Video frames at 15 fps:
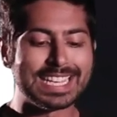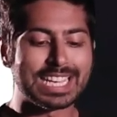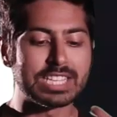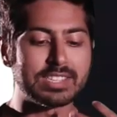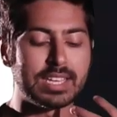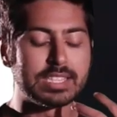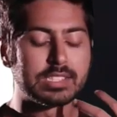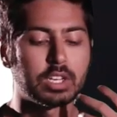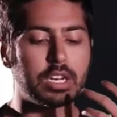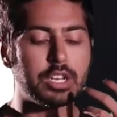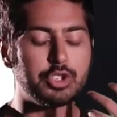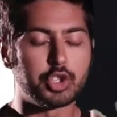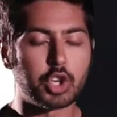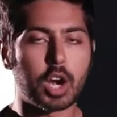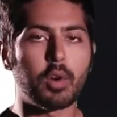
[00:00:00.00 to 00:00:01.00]
it, it's
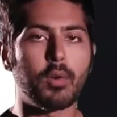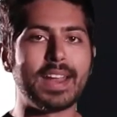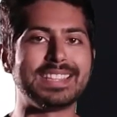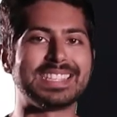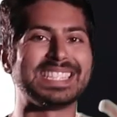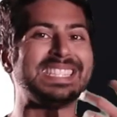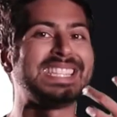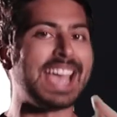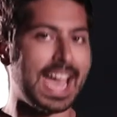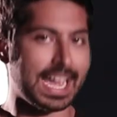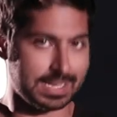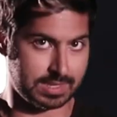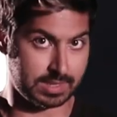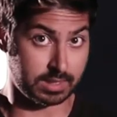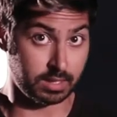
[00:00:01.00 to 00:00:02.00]
gonna generate text
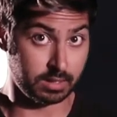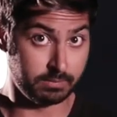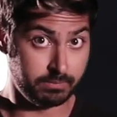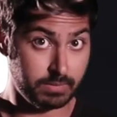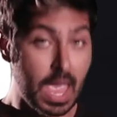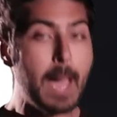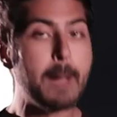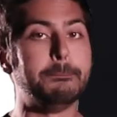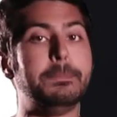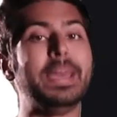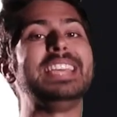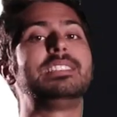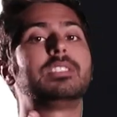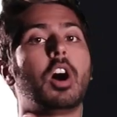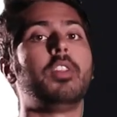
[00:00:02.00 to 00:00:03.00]
text
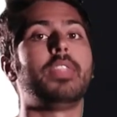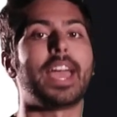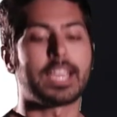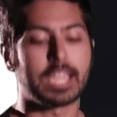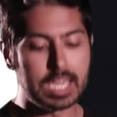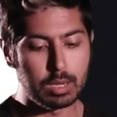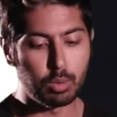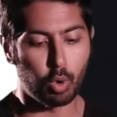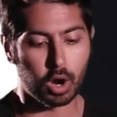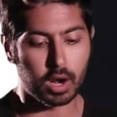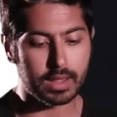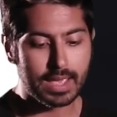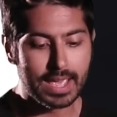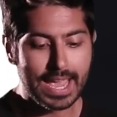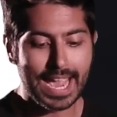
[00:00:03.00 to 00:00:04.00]
based on that
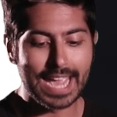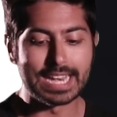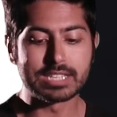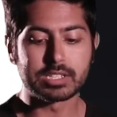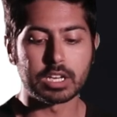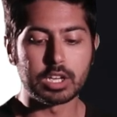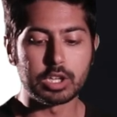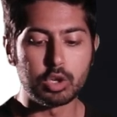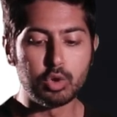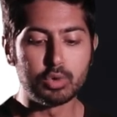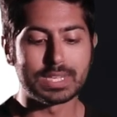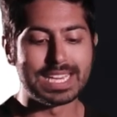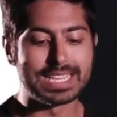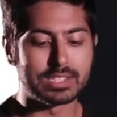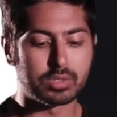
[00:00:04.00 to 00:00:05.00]
keyword. And it's going to
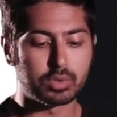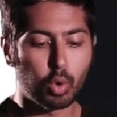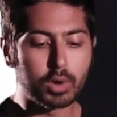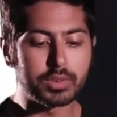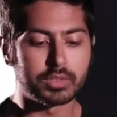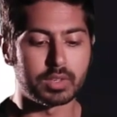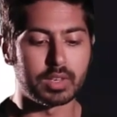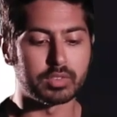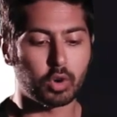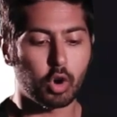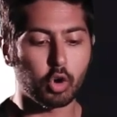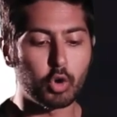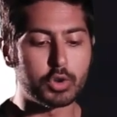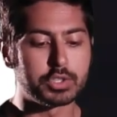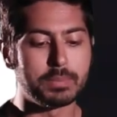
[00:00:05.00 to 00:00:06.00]
use its sources
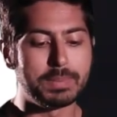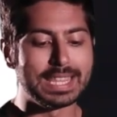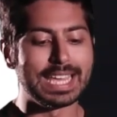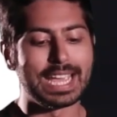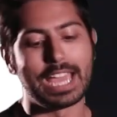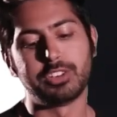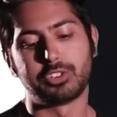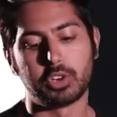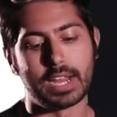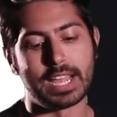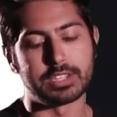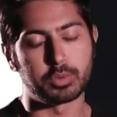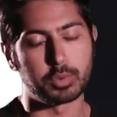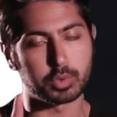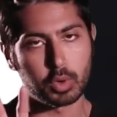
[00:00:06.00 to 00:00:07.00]
are going to be the
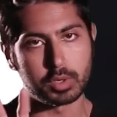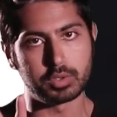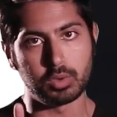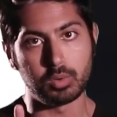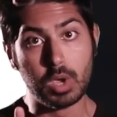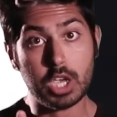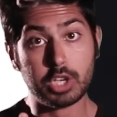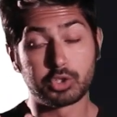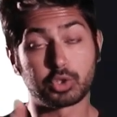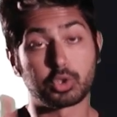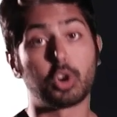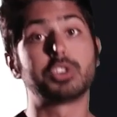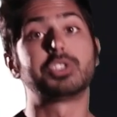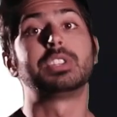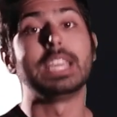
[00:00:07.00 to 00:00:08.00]
internet. So it's going to
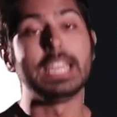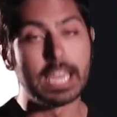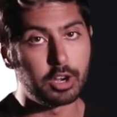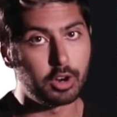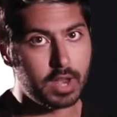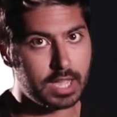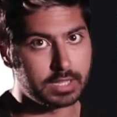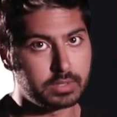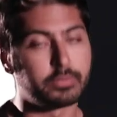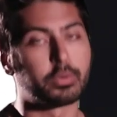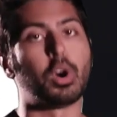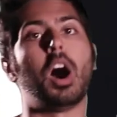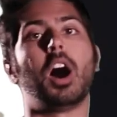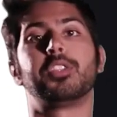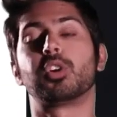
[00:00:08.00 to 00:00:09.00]
search the internet
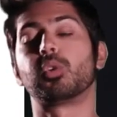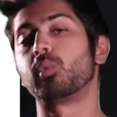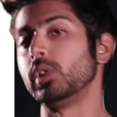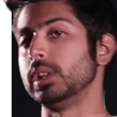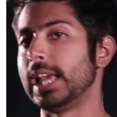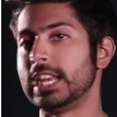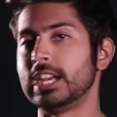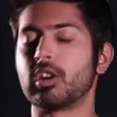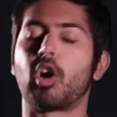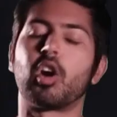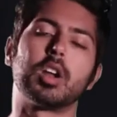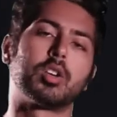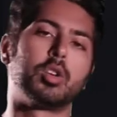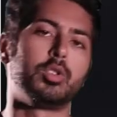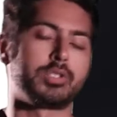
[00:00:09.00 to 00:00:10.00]
for other related
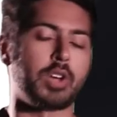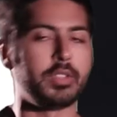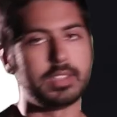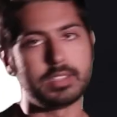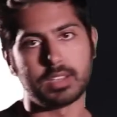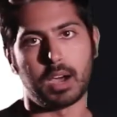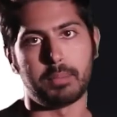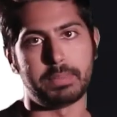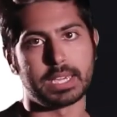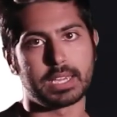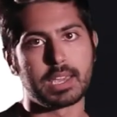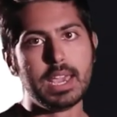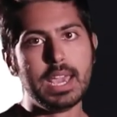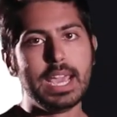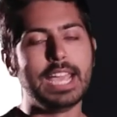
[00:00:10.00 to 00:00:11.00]
articles on the
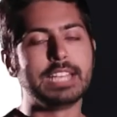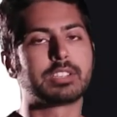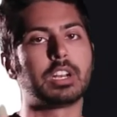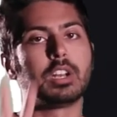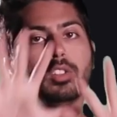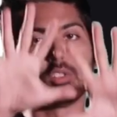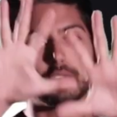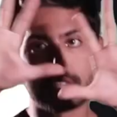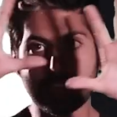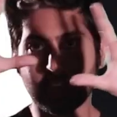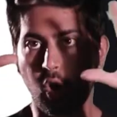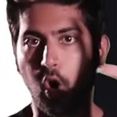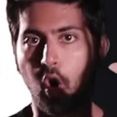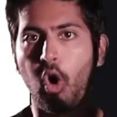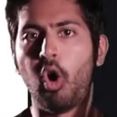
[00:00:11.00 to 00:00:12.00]
topic. It's going to
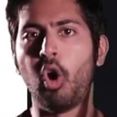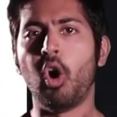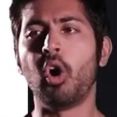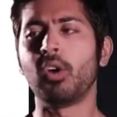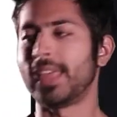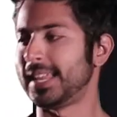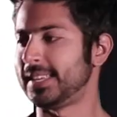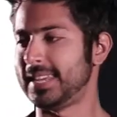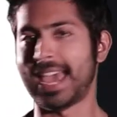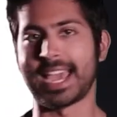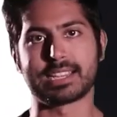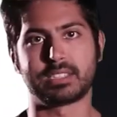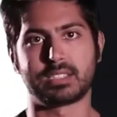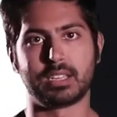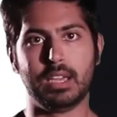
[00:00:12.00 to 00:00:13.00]
take all that
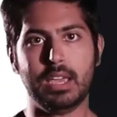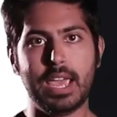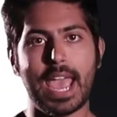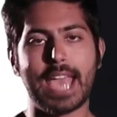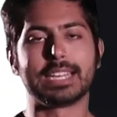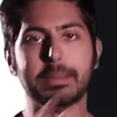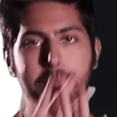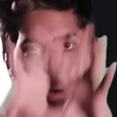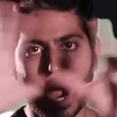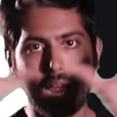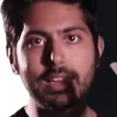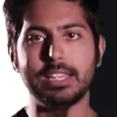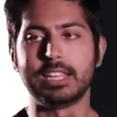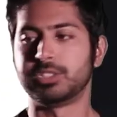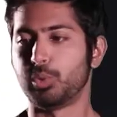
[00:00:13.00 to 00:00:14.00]
text and
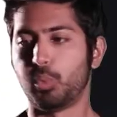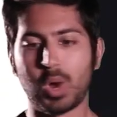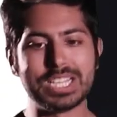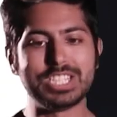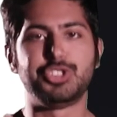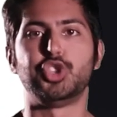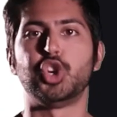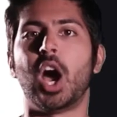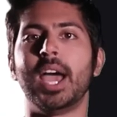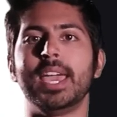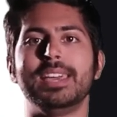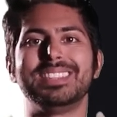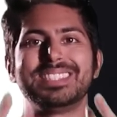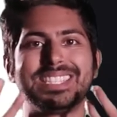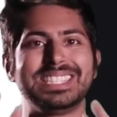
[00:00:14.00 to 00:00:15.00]
compile it into one
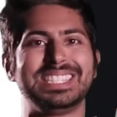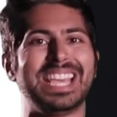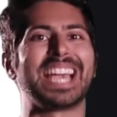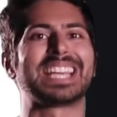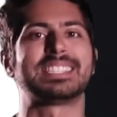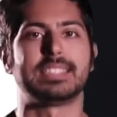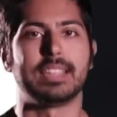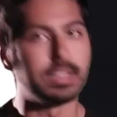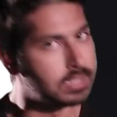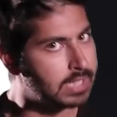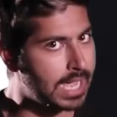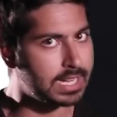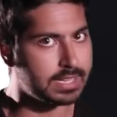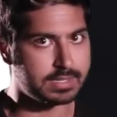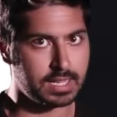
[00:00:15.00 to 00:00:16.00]
giant text
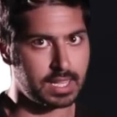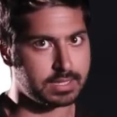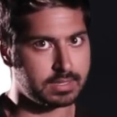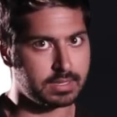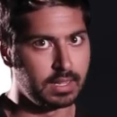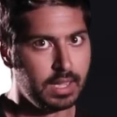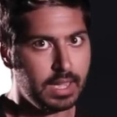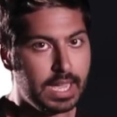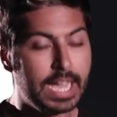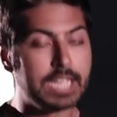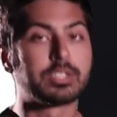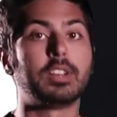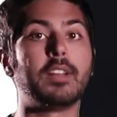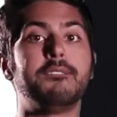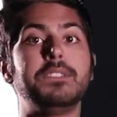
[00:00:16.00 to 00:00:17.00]
data set.
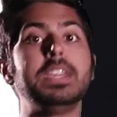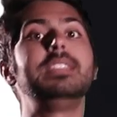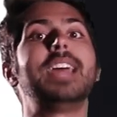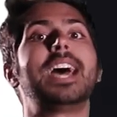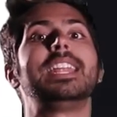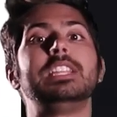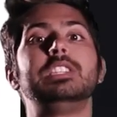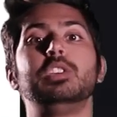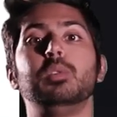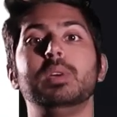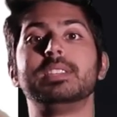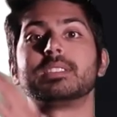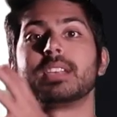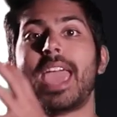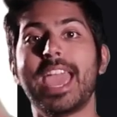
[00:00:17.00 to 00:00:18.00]
It's going to feed that into
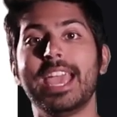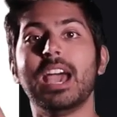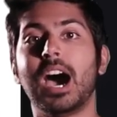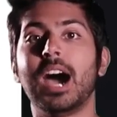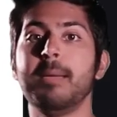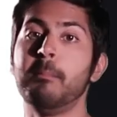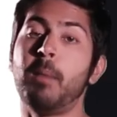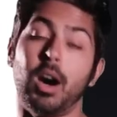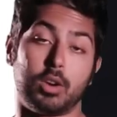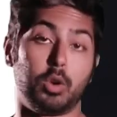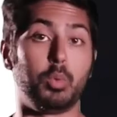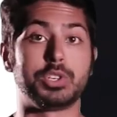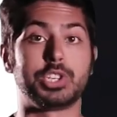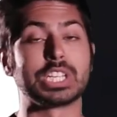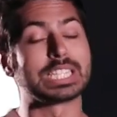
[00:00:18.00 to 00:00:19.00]
its AI
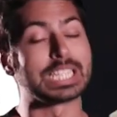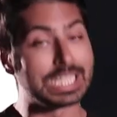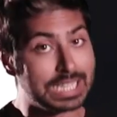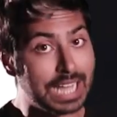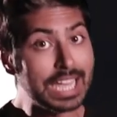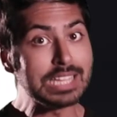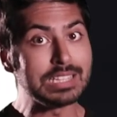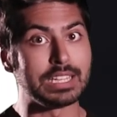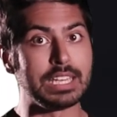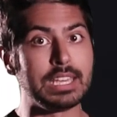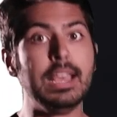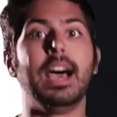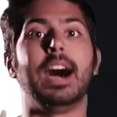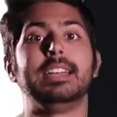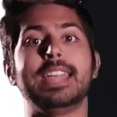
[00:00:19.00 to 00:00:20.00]
model, which is
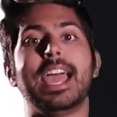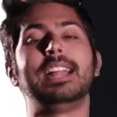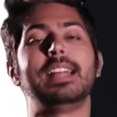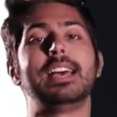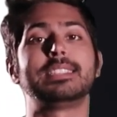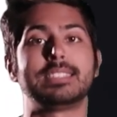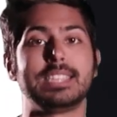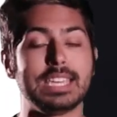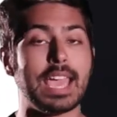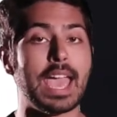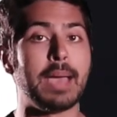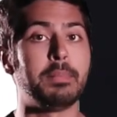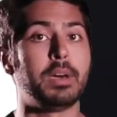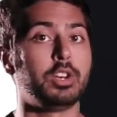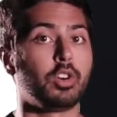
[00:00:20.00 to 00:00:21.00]
likely an
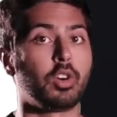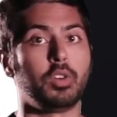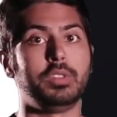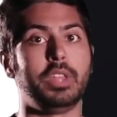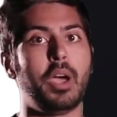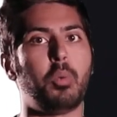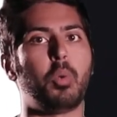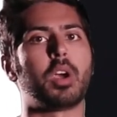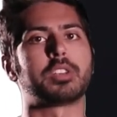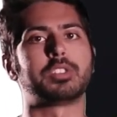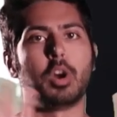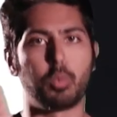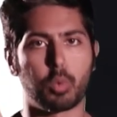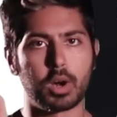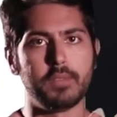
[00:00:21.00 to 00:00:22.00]
LSTM neural network.
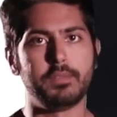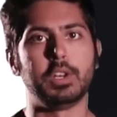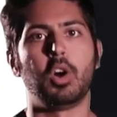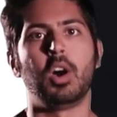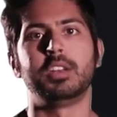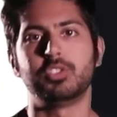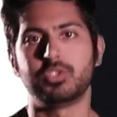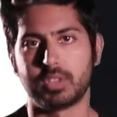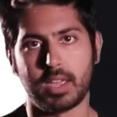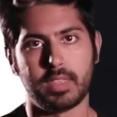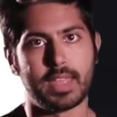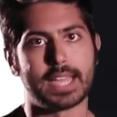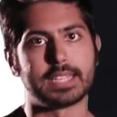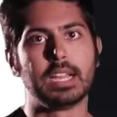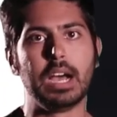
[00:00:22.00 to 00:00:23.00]
Don't worry if you don't
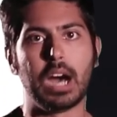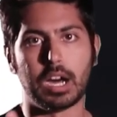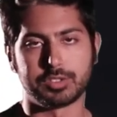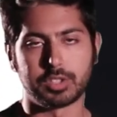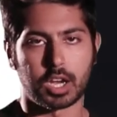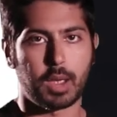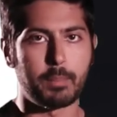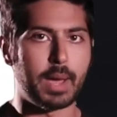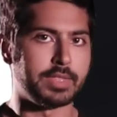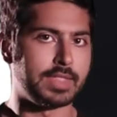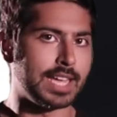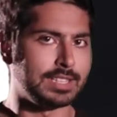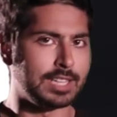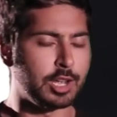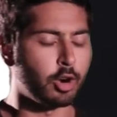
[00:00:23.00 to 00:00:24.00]
understand that. I'll talk about
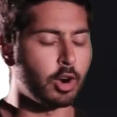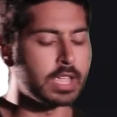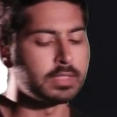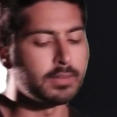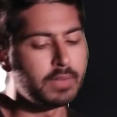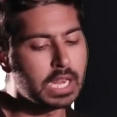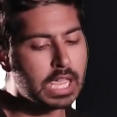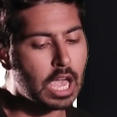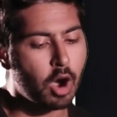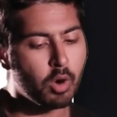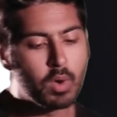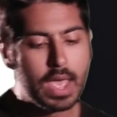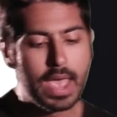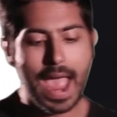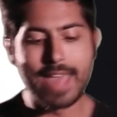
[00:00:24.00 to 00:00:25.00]
that later in the
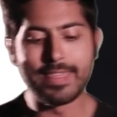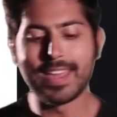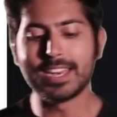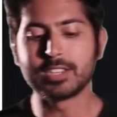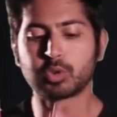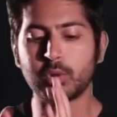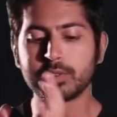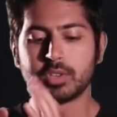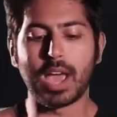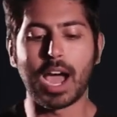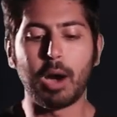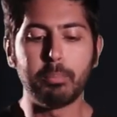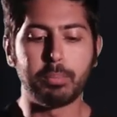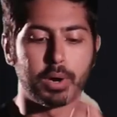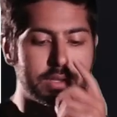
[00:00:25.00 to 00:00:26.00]
video. And then it's going to
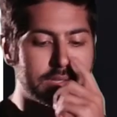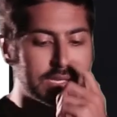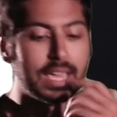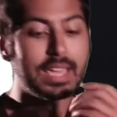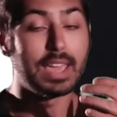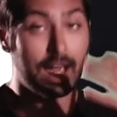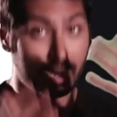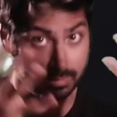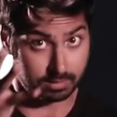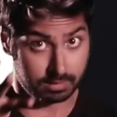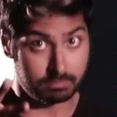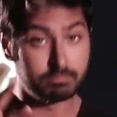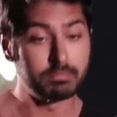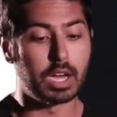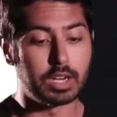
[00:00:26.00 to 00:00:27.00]
output an
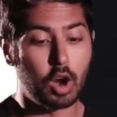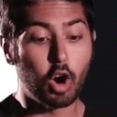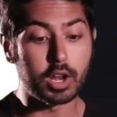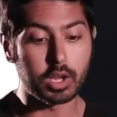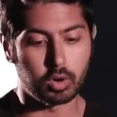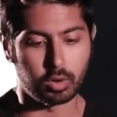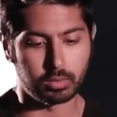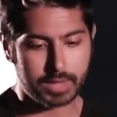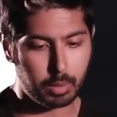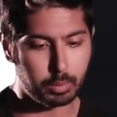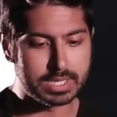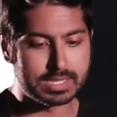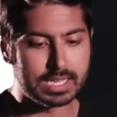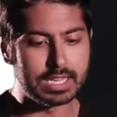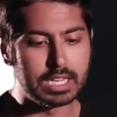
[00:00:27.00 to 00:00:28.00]
an article that
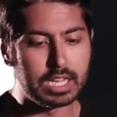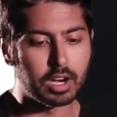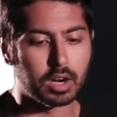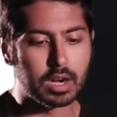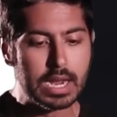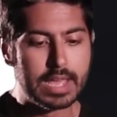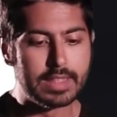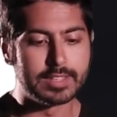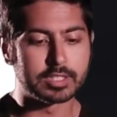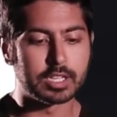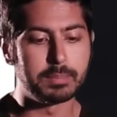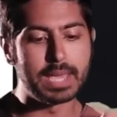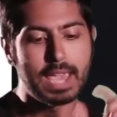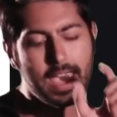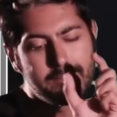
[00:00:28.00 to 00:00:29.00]
we see here. This
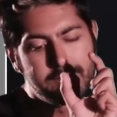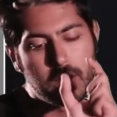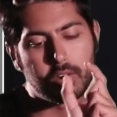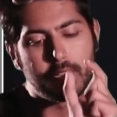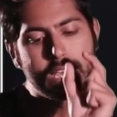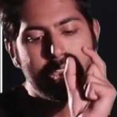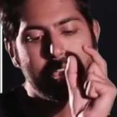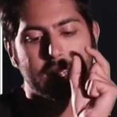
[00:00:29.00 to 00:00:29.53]
could be a very